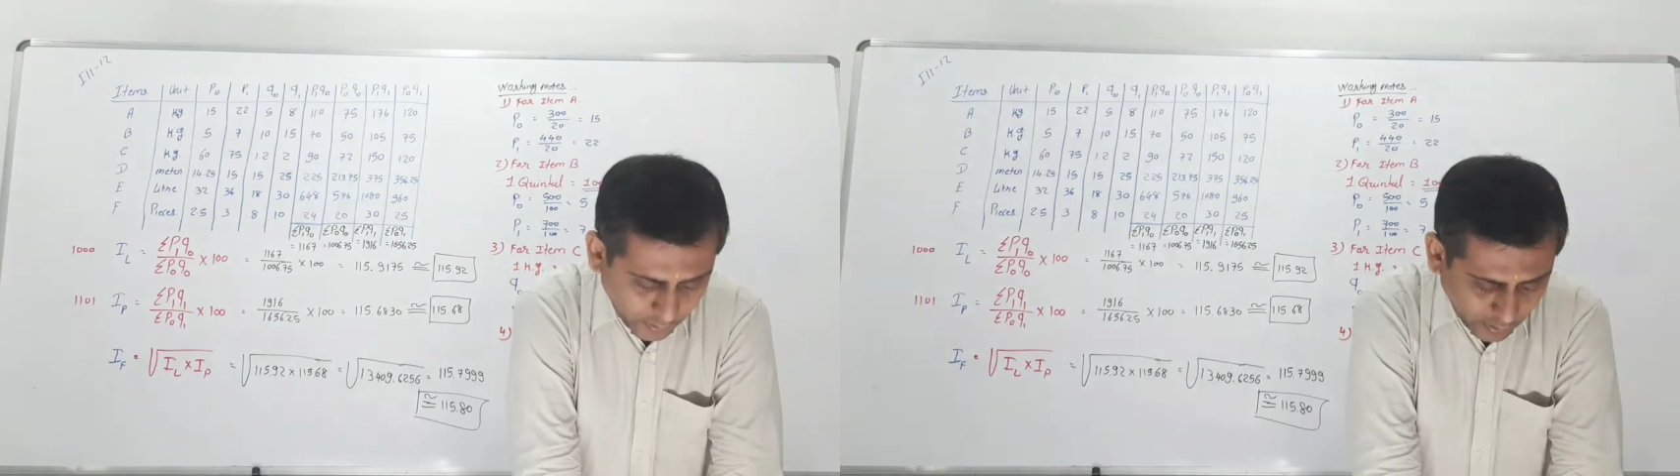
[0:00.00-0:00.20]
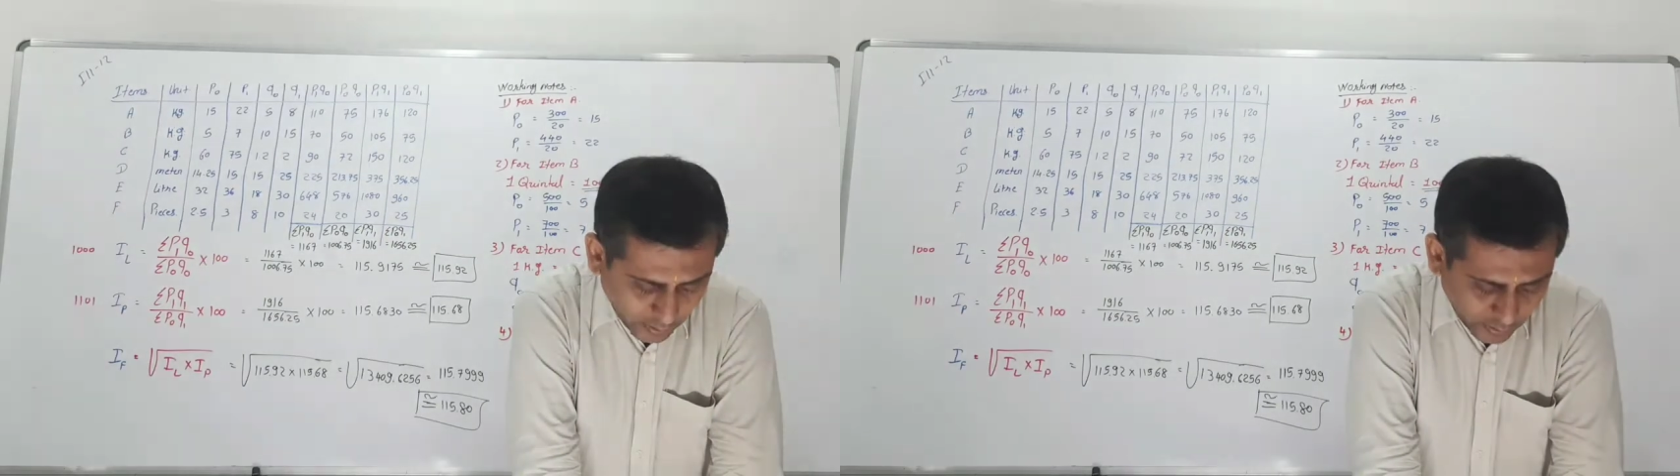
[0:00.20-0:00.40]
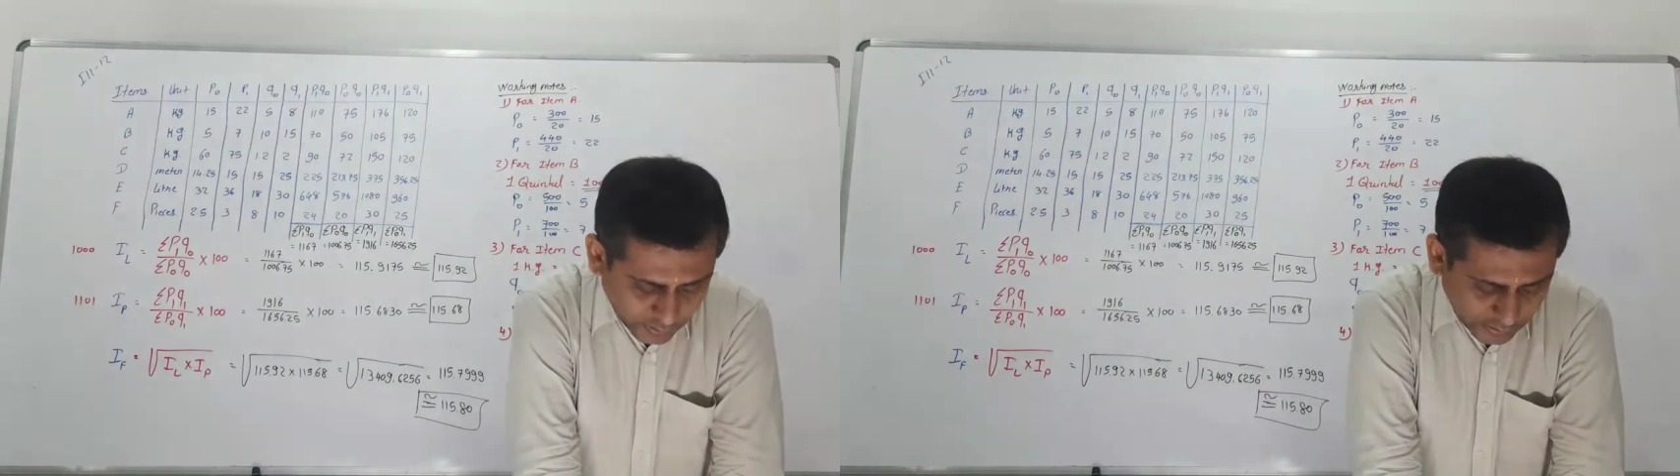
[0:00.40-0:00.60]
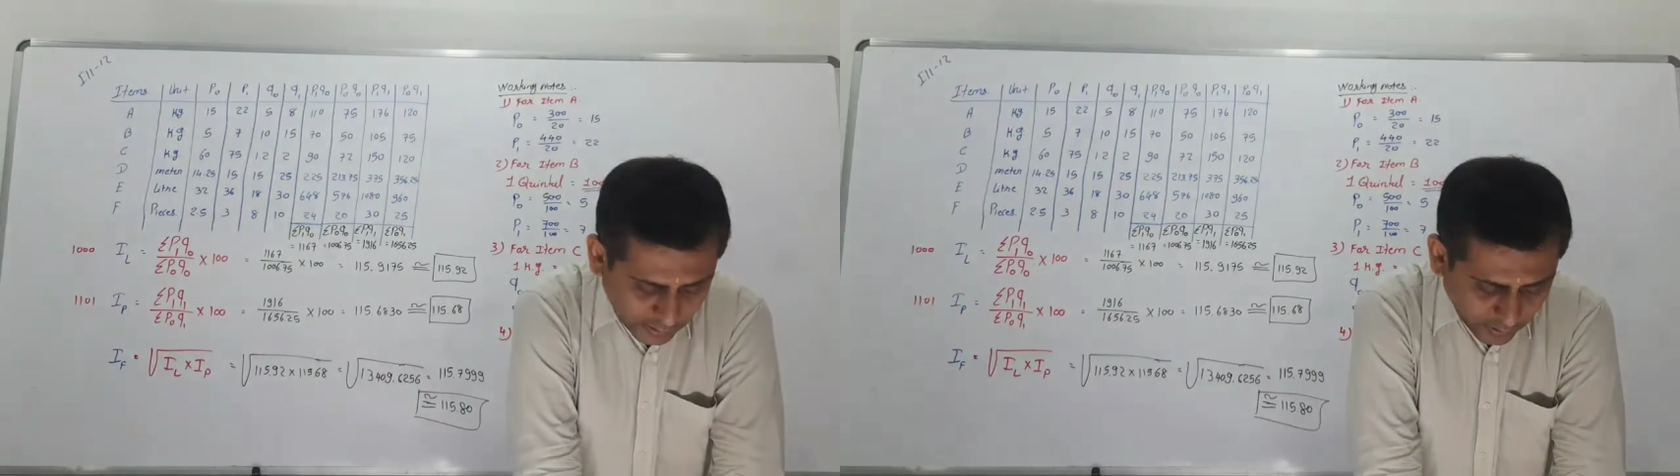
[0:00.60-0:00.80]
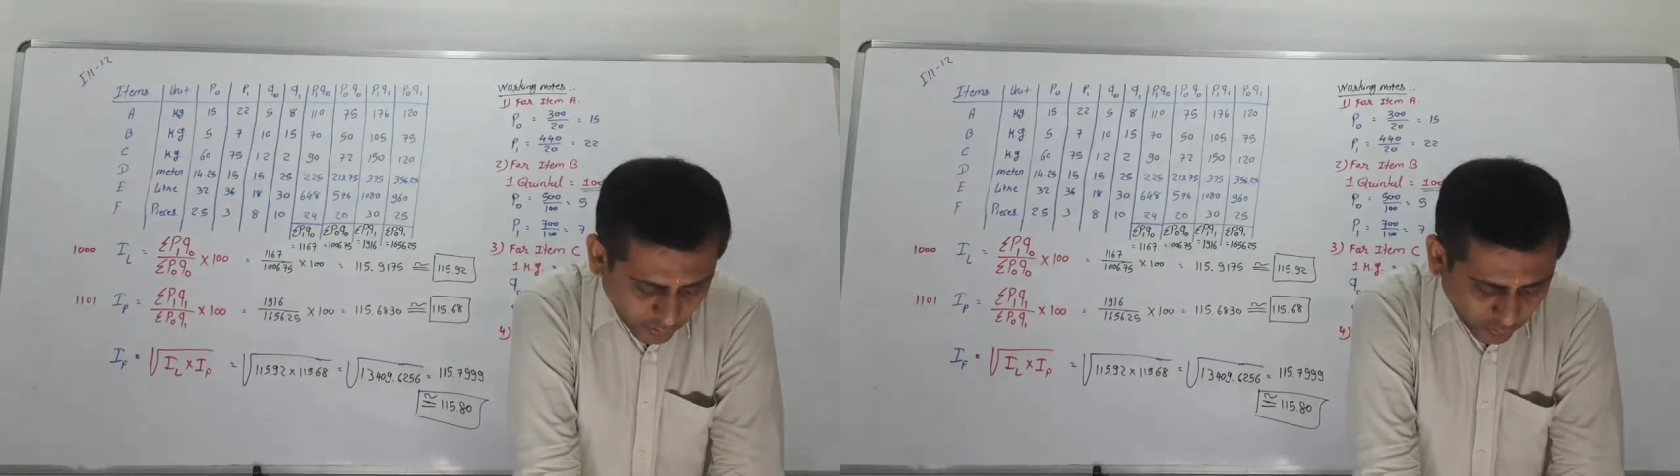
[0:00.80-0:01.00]

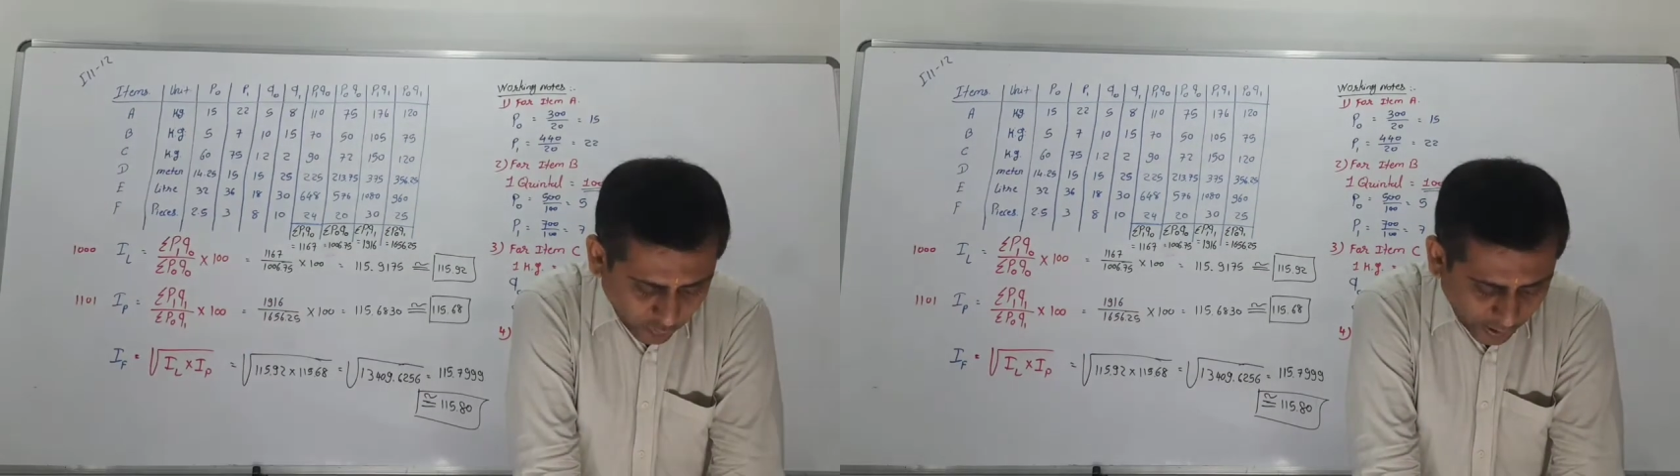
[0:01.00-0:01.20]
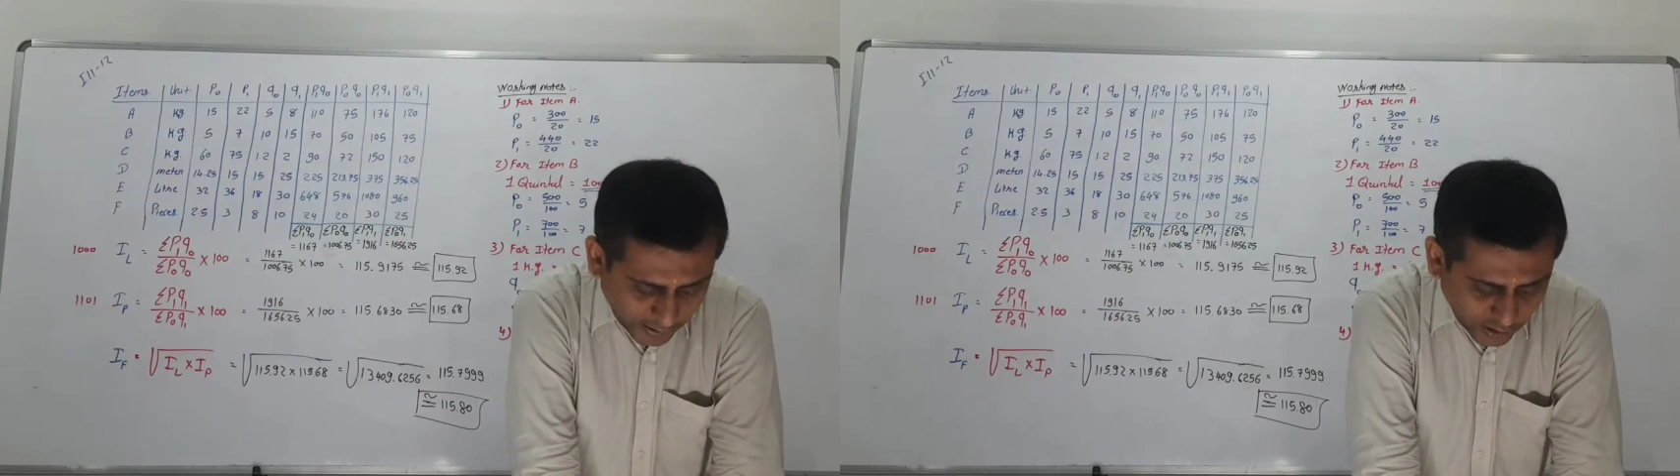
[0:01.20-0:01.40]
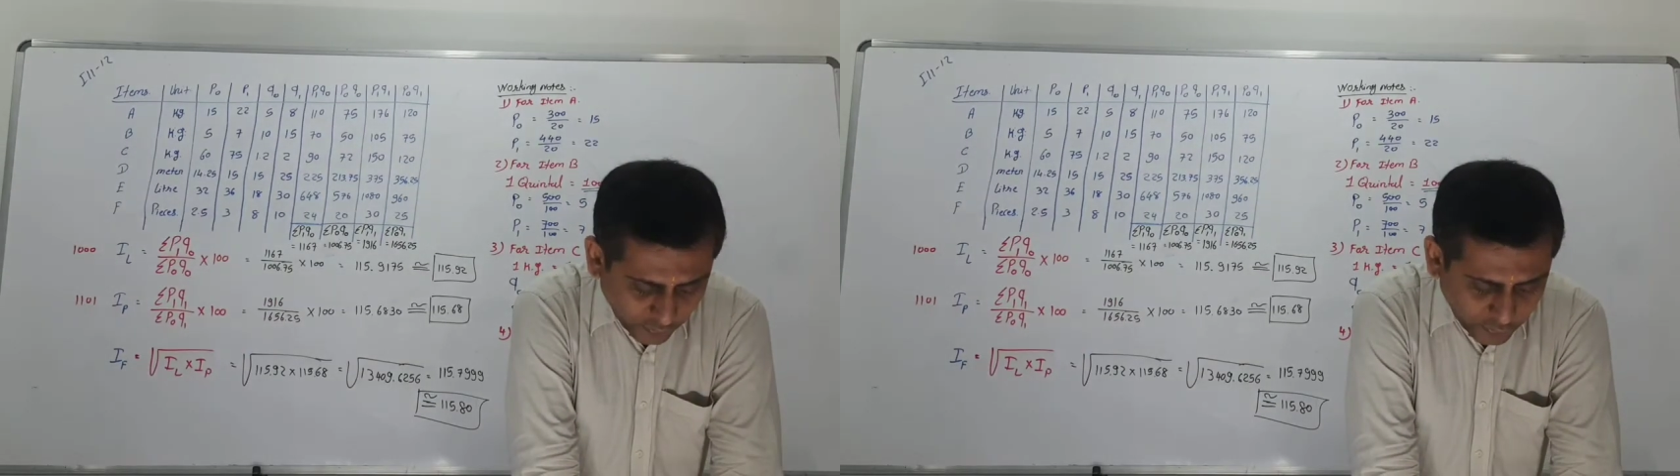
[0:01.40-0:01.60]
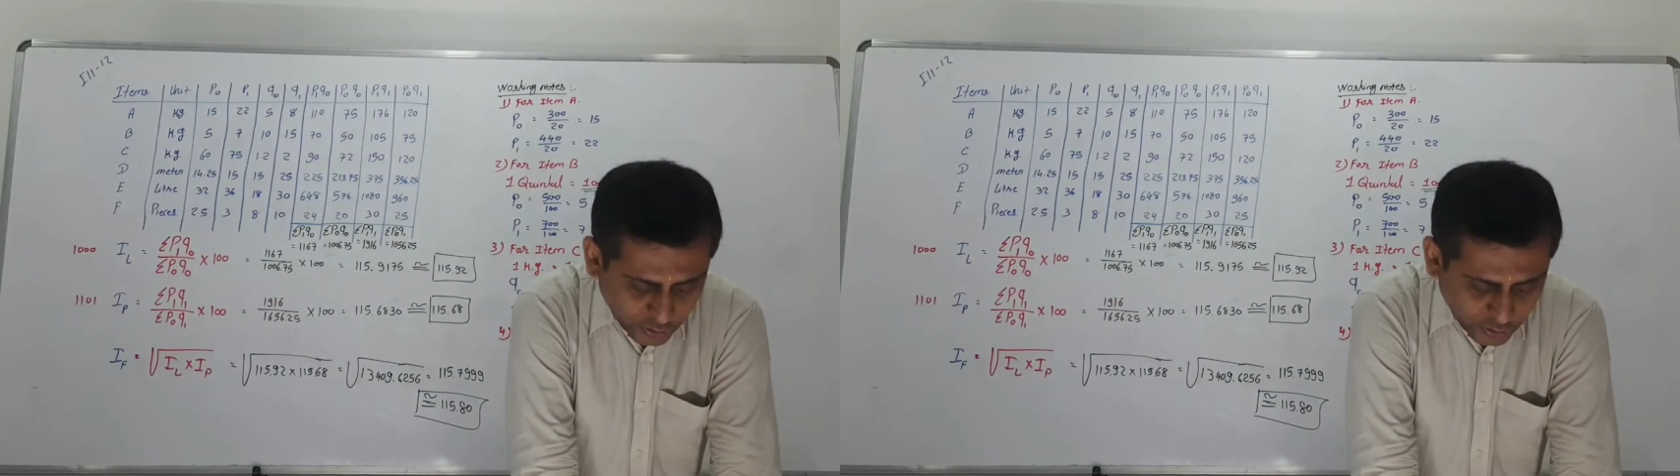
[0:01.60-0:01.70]
See, find the Fisher